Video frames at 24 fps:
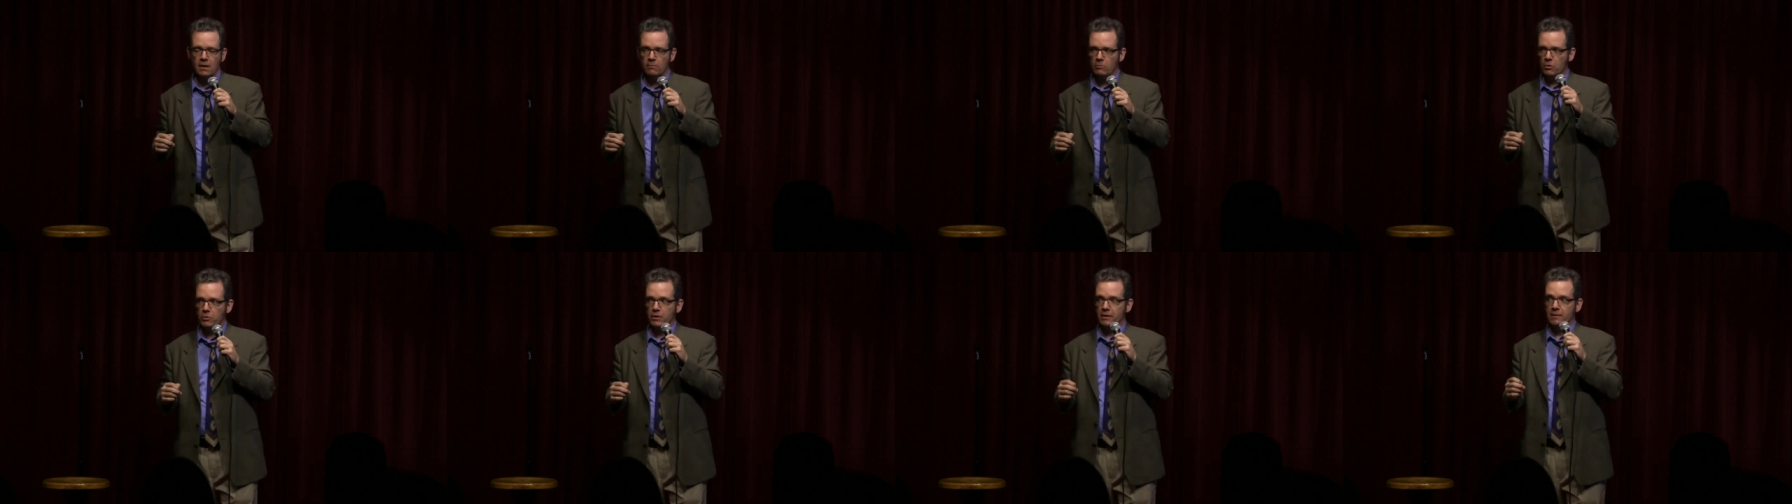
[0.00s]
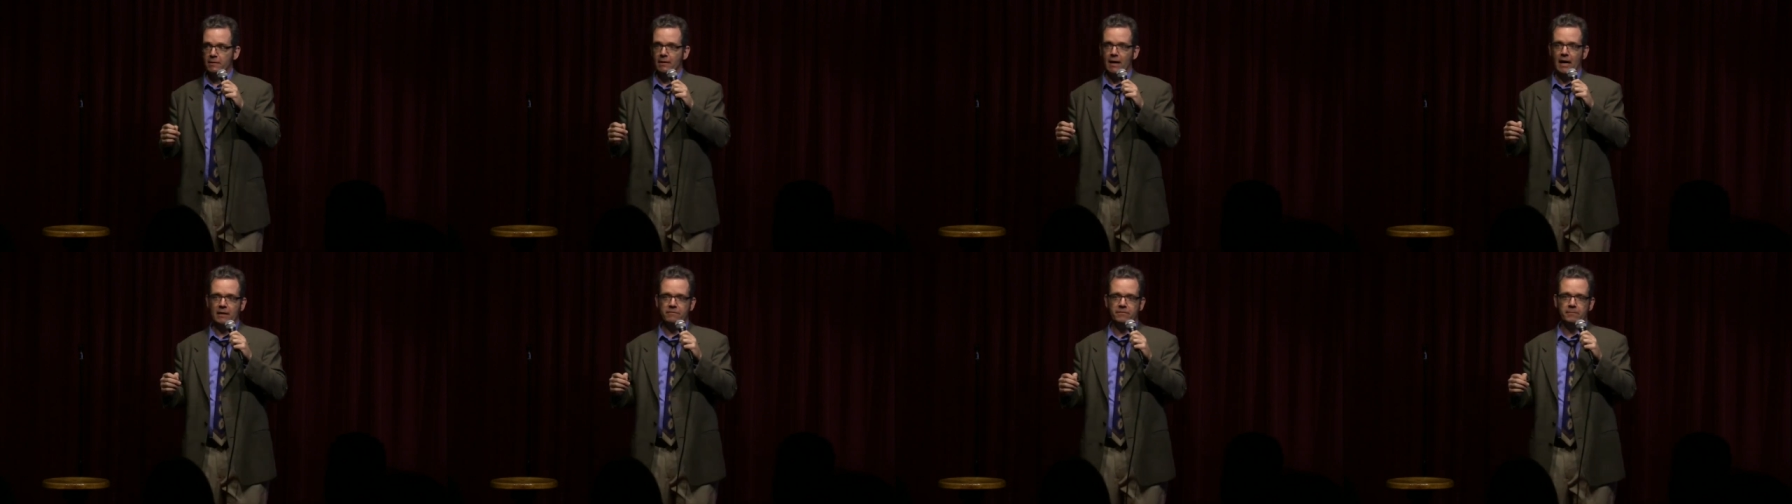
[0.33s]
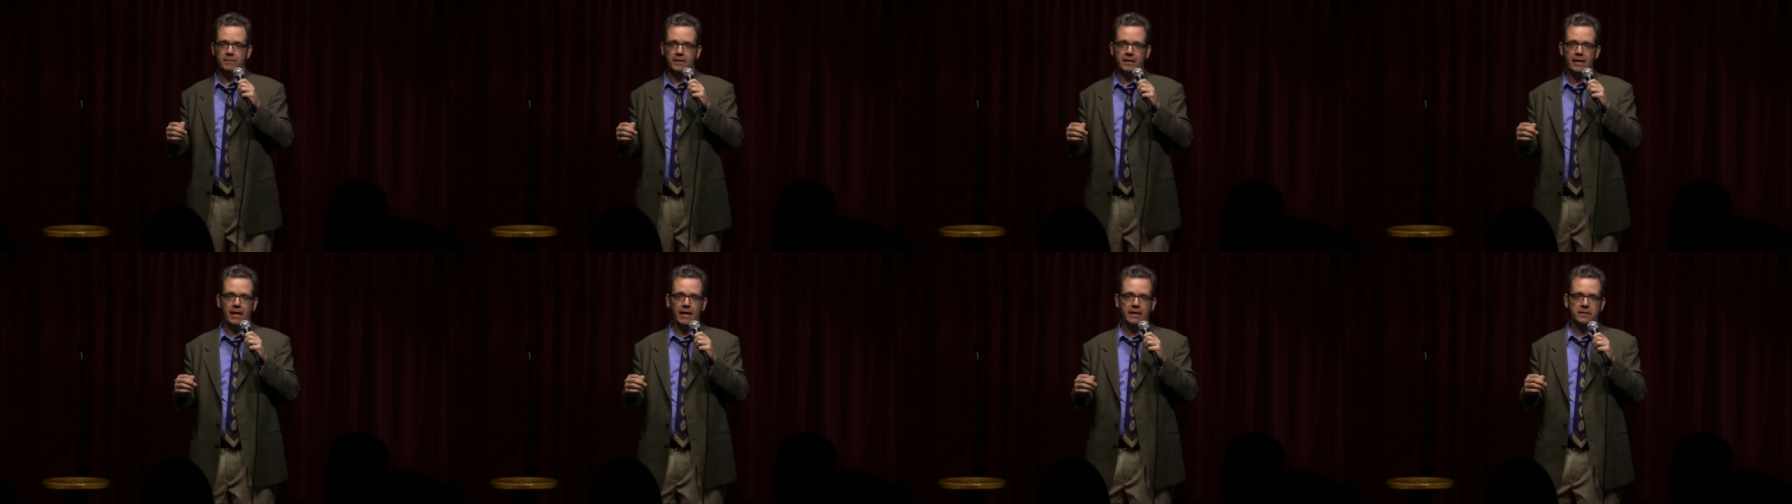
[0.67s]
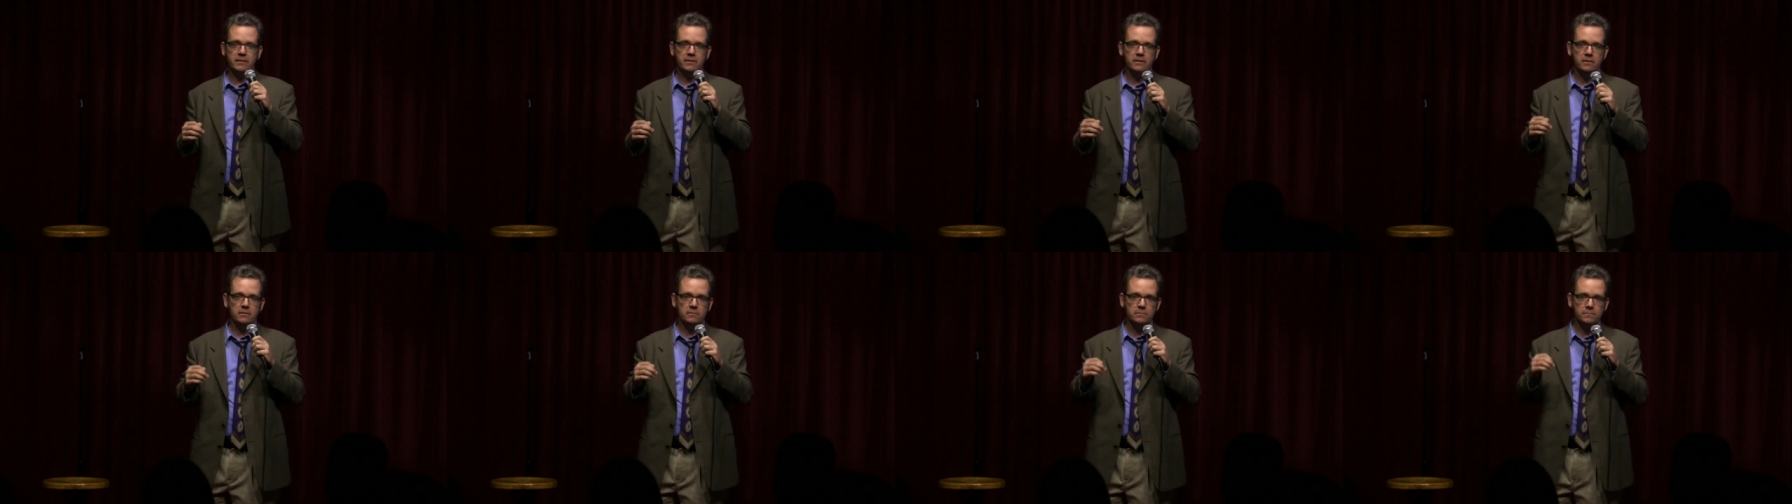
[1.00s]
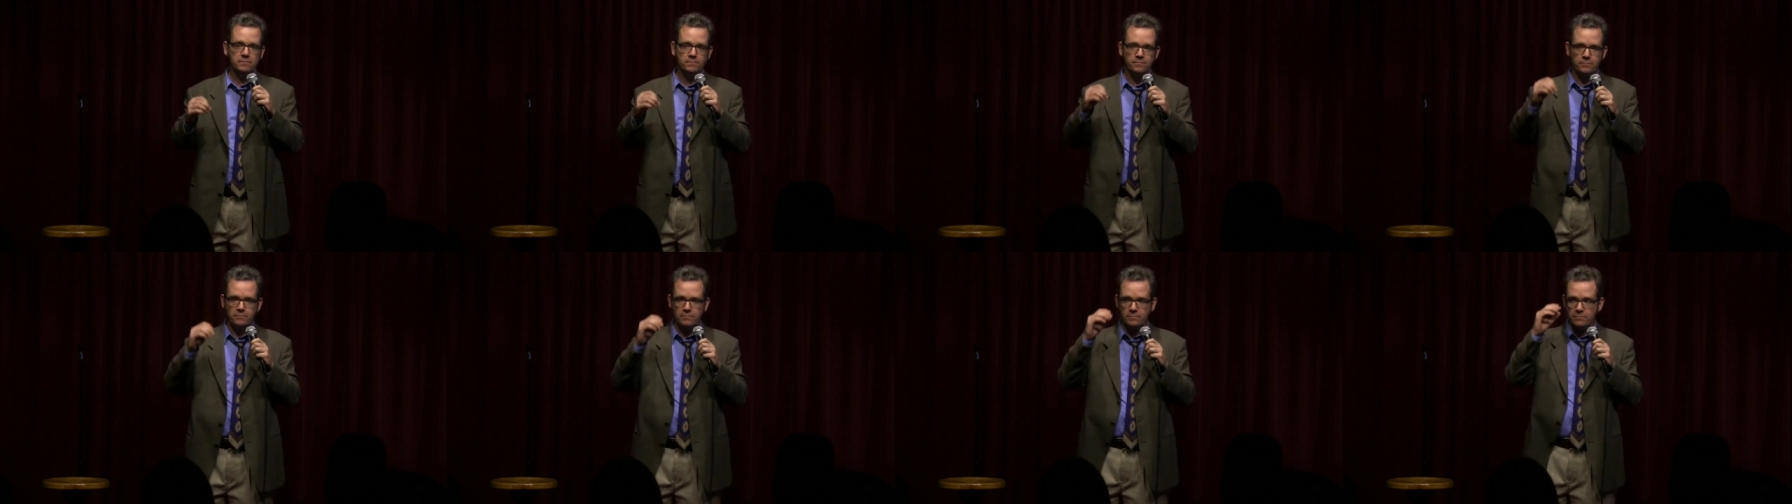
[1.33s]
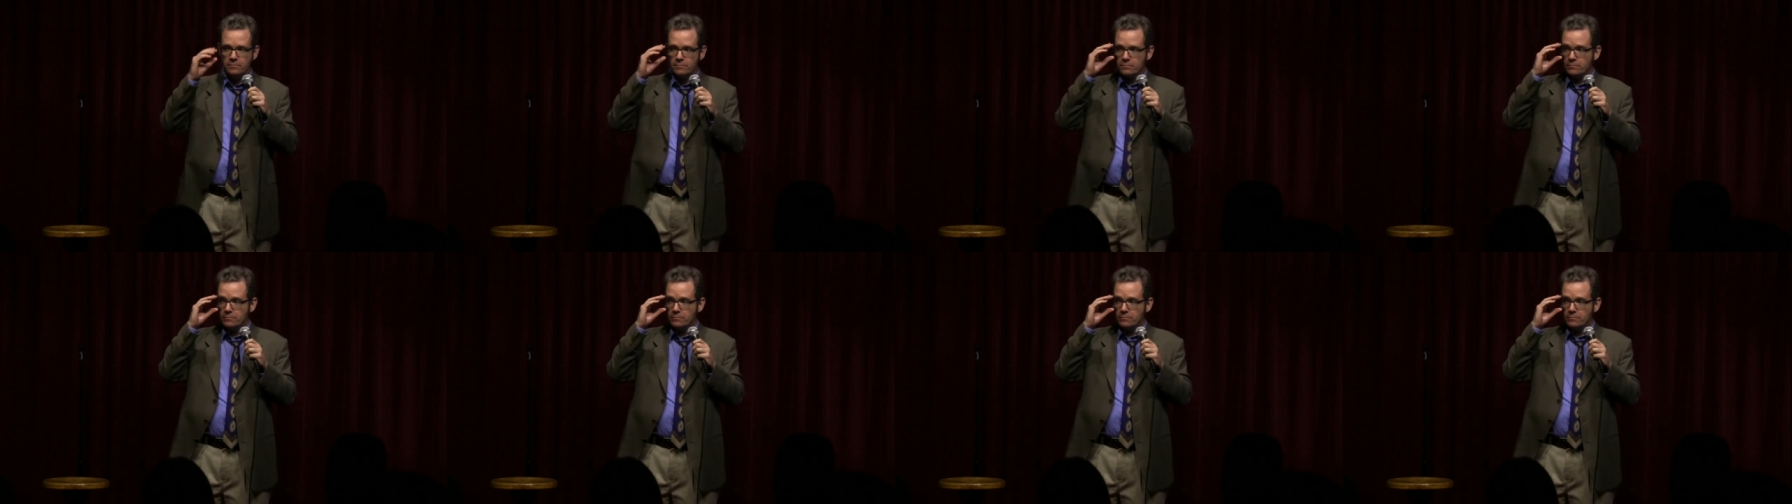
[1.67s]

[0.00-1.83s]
learning a lot from the guy too.